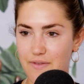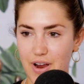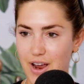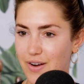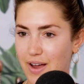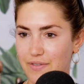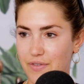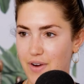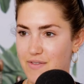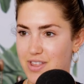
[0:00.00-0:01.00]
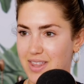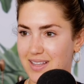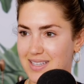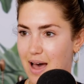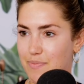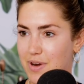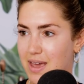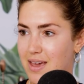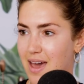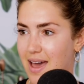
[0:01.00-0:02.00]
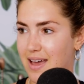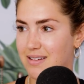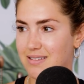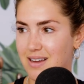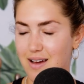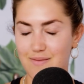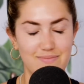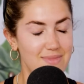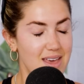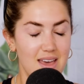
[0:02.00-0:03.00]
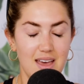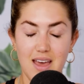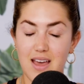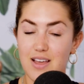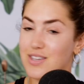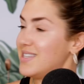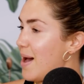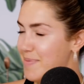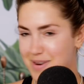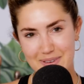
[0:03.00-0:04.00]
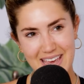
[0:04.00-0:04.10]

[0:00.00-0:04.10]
Very grateful for everything that's happening, and just happy to be